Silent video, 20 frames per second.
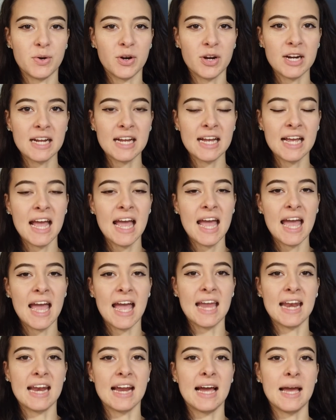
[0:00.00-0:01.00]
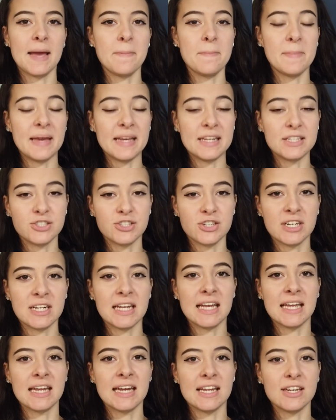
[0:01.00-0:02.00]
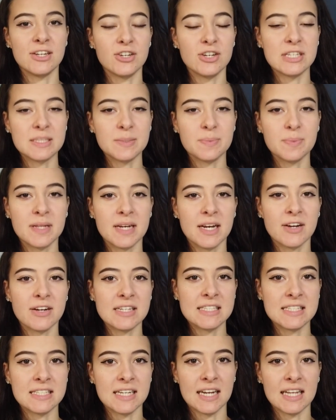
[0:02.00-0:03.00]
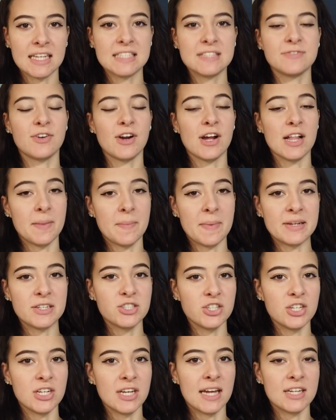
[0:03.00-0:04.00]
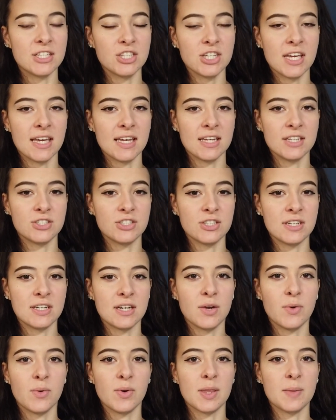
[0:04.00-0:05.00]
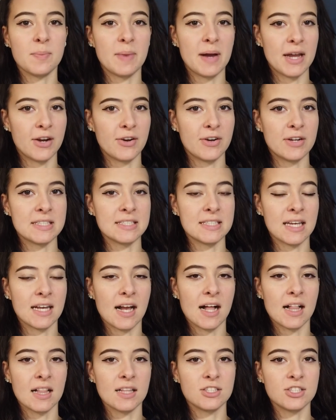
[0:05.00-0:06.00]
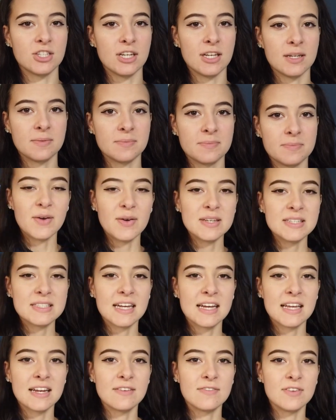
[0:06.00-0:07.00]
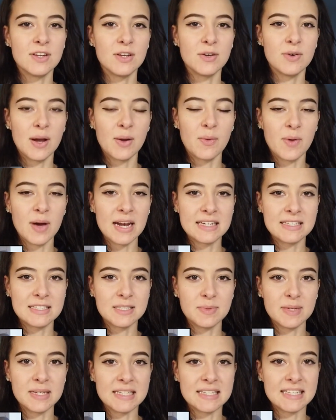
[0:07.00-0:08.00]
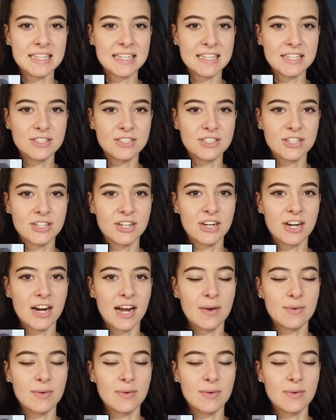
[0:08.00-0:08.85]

York and I am majoring in interdisciplinary studies for elementary education with a minor in psychology. I always kind of knew I wanted to be a teacher.